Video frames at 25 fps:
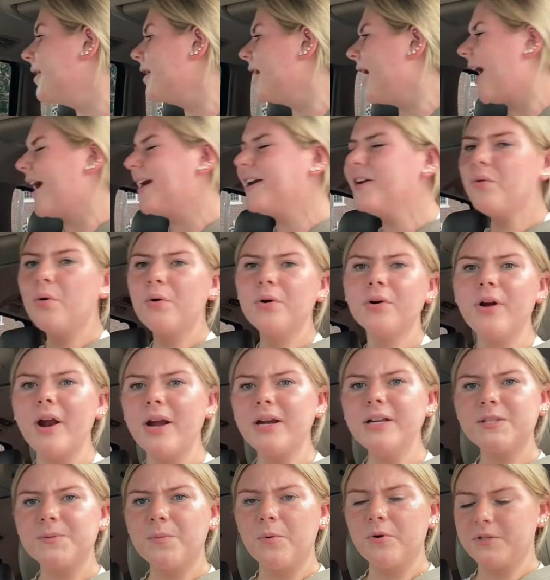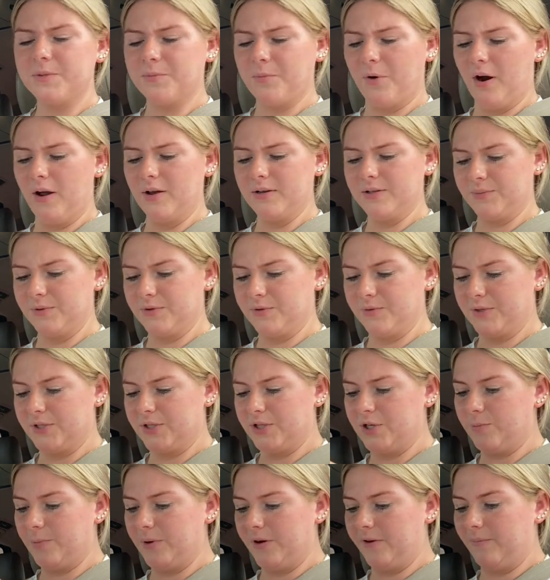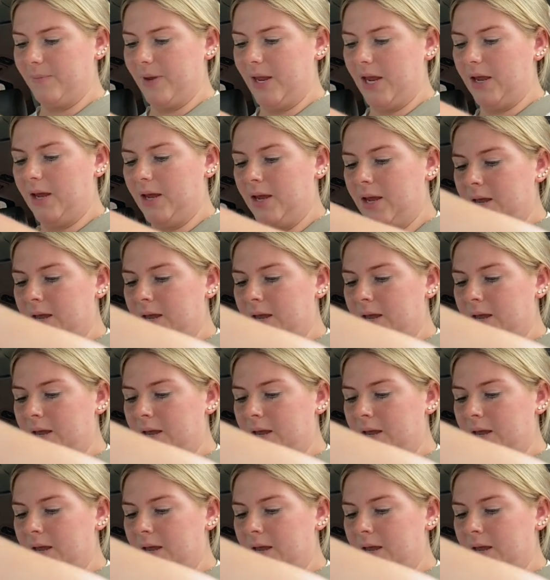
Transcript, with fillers: I didn't order any sports bras, which was stupid of me.